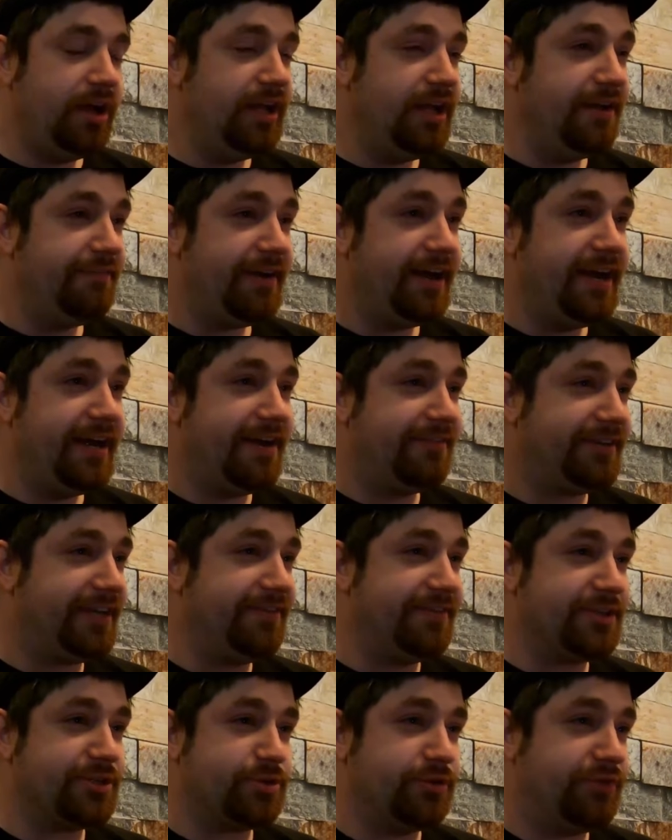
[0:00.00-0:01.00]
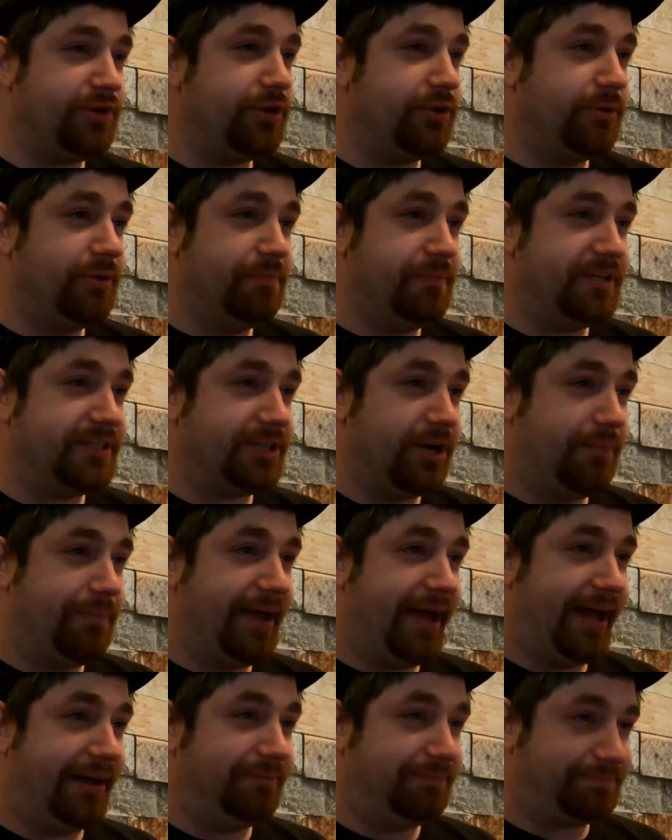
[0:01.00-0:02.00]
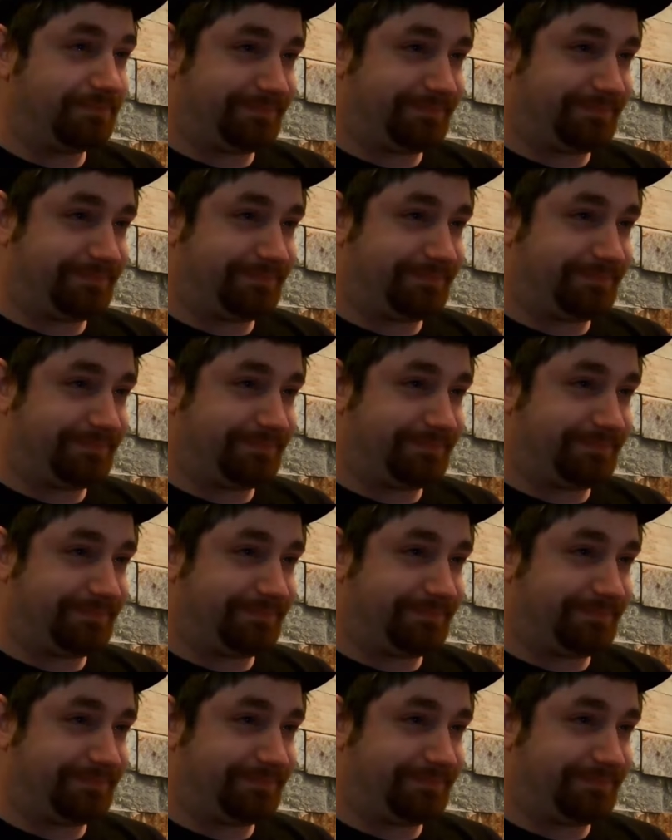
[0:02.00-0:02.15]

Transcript: If I didn't have to give this review, it wouldn't be so bad.